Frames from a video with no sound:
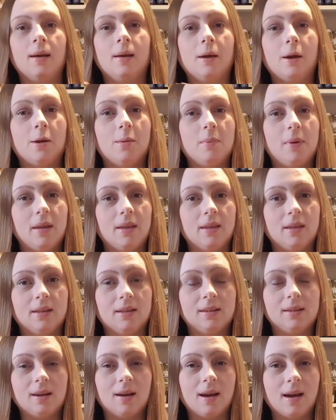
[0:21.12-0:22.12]
Hoping
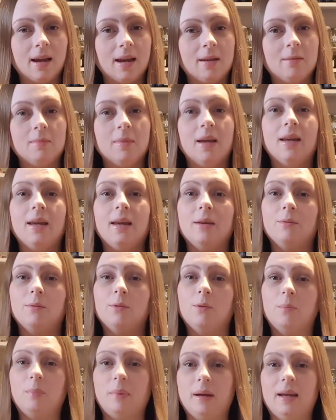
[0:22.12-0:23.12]
this time it
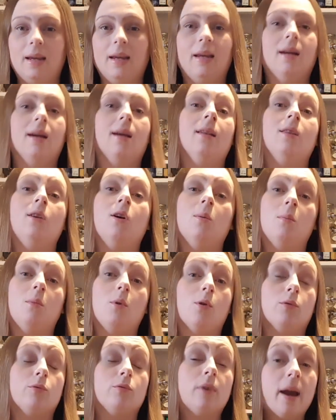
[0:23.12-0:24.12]
will be a lot
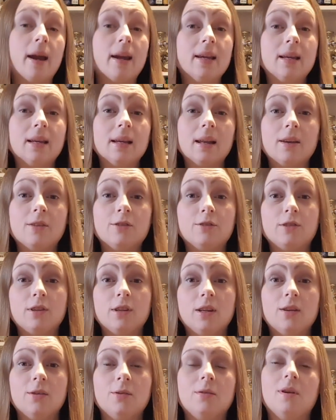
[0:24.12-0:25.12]
more regular for
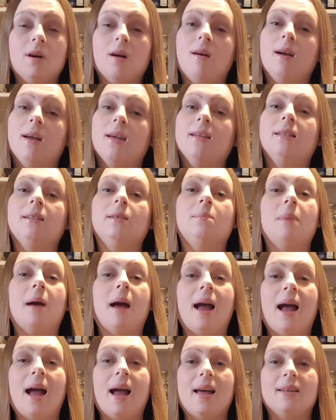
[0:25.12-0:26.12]
you guys,
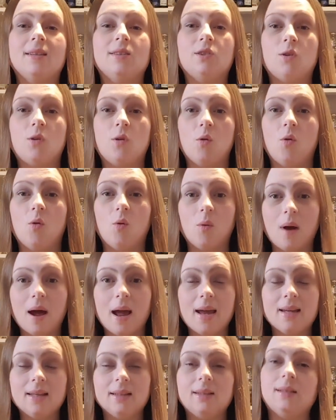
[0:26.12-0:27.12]
but as
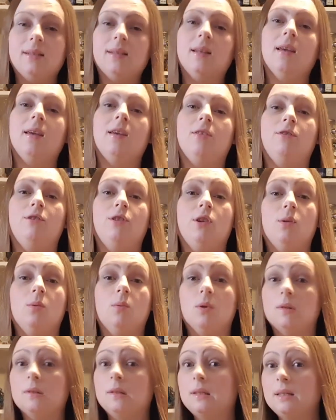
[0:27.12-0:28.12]
always, if you
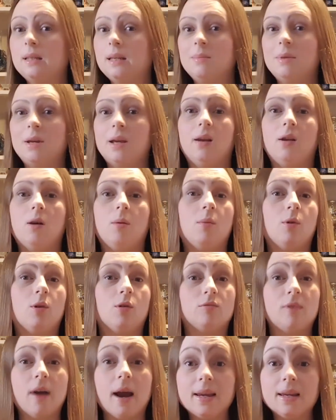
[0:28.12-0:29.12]
want to see me a lot
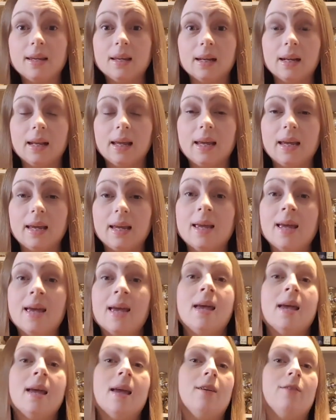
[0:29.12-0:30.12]
more regularly,
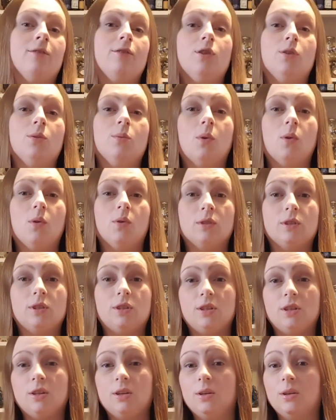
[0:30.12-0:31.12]
if you want
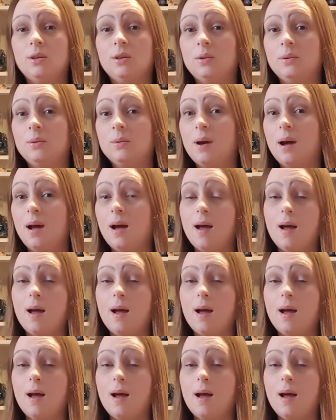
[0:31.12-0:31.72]
to